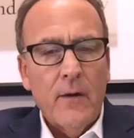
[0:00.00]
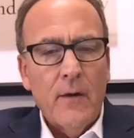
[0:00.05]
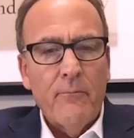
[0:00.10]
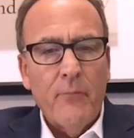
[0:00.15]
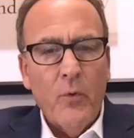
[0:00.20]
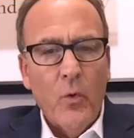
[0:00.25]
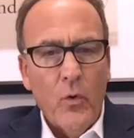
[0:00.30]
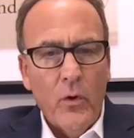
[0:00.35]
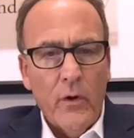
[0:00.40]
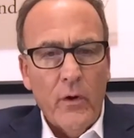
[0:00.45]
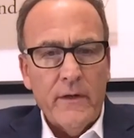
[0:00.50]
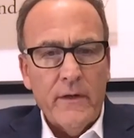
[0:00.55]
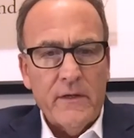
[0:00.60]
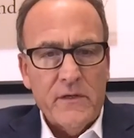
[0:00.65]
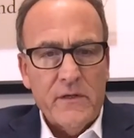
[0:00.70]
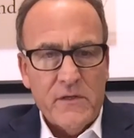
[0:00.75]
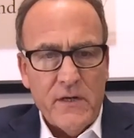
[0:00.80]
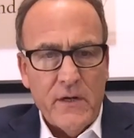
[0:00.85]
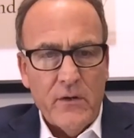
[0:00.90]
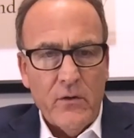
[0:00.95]
board
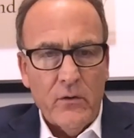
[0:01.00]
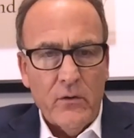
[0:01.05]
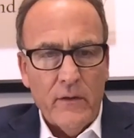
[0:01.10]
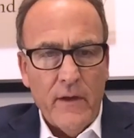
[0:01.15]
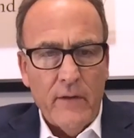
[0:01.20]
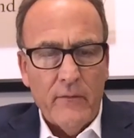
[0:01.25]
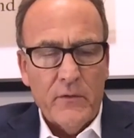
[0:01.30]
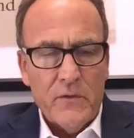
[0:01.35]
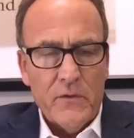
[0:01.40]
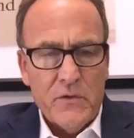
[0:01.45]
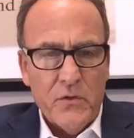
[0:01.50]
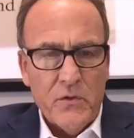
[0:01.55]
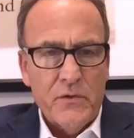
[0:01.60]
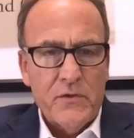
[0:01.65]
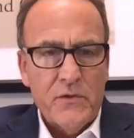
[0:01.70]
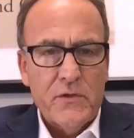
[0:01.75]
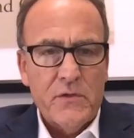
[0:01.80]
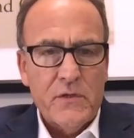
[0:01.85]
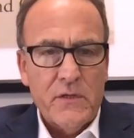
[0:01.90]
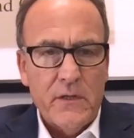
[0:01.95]
and senior level
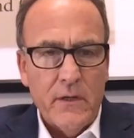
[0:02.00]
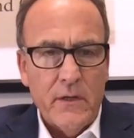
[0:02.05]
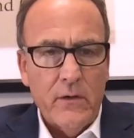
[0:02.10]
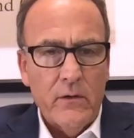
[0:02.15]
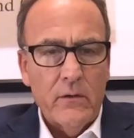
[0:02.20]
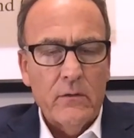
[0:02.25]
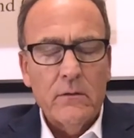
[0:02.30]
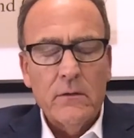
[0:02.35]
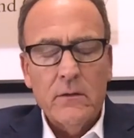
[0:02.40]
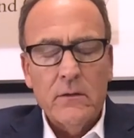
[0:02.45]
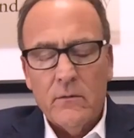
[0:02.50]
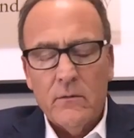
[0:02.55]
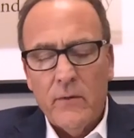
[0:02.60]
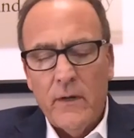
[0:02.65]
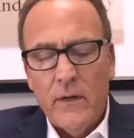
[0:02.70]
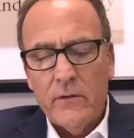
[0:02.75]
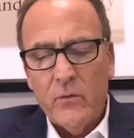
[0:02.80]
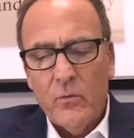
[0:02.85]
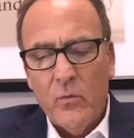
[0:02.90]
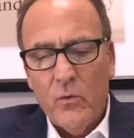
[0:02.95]
searches a year
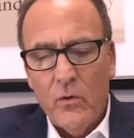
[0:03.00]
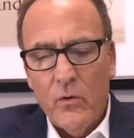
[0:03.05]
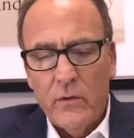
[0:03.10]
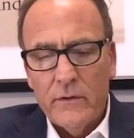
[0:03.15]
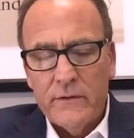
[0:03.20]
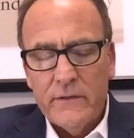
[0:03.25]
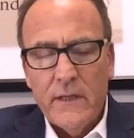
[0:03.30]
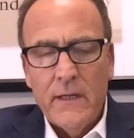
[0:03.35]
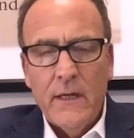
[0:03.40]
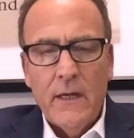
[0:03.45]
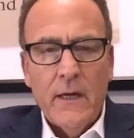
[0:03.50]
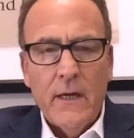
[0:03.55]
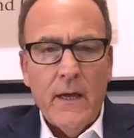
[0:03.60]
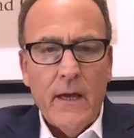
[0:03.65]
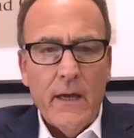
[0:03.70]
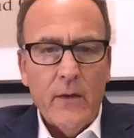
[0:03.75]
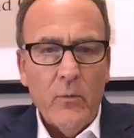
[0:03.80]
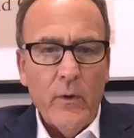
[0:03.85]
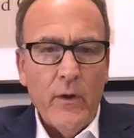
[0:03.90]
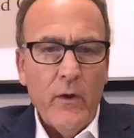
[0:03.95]
around the world,
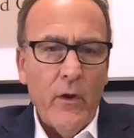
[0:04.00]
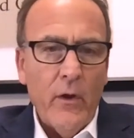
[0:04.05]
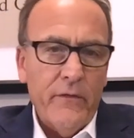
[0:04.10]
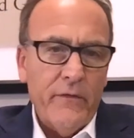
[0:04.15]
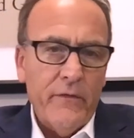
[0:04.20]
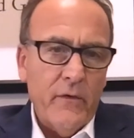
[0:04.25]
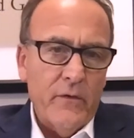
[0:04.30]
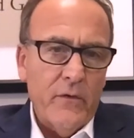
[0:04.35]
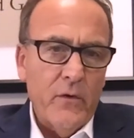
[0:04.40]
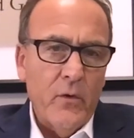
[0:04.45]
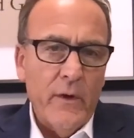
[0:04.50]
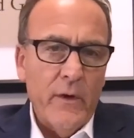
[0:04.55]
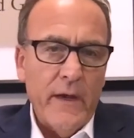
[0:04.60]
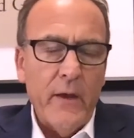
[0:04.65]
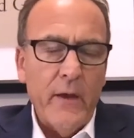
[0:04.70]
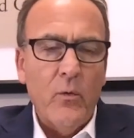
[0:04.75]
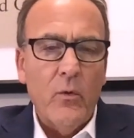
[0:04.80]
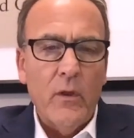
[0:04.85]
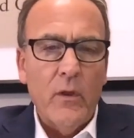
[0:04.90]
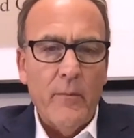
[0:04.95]
and we also do an
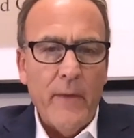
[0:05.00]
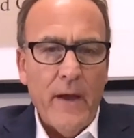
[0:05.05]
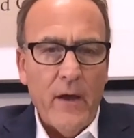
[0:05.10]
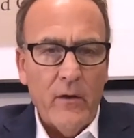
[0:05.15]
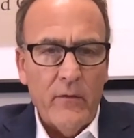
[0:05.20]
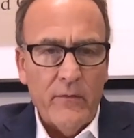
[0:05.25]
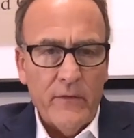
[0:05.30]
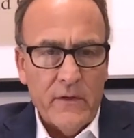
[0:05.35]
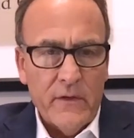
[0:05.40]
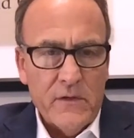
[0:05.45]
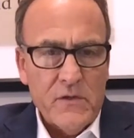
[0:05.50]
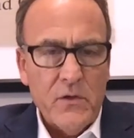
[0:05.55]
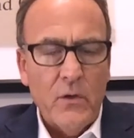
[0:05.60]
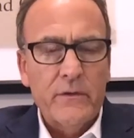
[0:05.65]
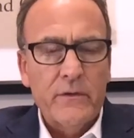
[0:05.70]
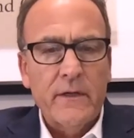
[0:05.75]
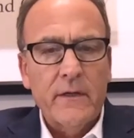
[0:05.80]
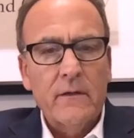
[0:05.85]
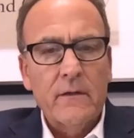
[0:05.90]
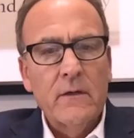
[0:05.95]
equal amount of
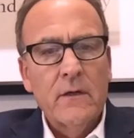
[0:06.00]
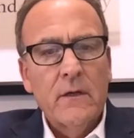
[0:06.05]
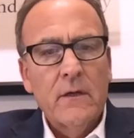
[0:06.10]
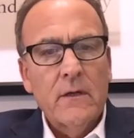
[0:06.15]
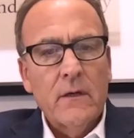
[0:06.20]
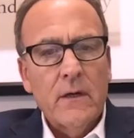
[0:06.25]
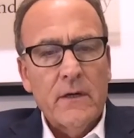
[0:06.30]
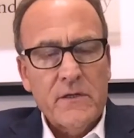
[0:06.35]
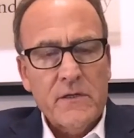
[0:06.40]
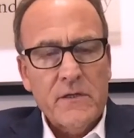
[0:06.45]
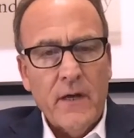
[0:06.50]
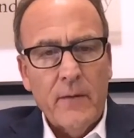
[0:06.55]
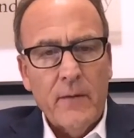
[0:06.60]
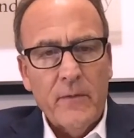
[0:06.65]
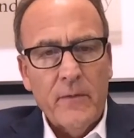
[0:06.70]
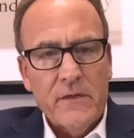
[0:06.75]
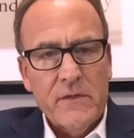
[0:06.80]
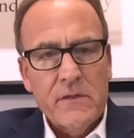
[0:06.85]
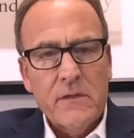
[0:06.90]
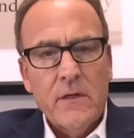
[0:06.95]
consulting
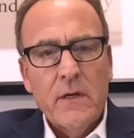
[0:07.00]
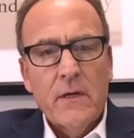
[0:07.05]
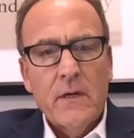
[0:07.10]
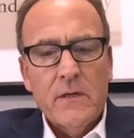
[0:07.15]
assignments.